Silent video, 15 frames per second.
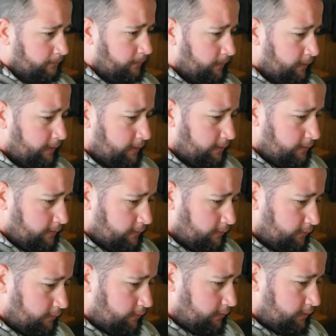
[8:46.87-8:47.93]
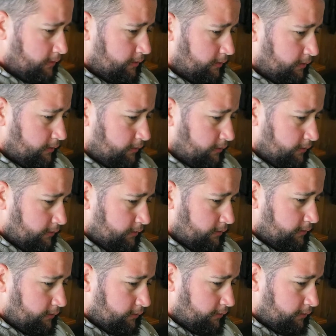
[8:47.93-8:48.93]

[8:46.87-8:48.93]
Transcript: (no one is talking)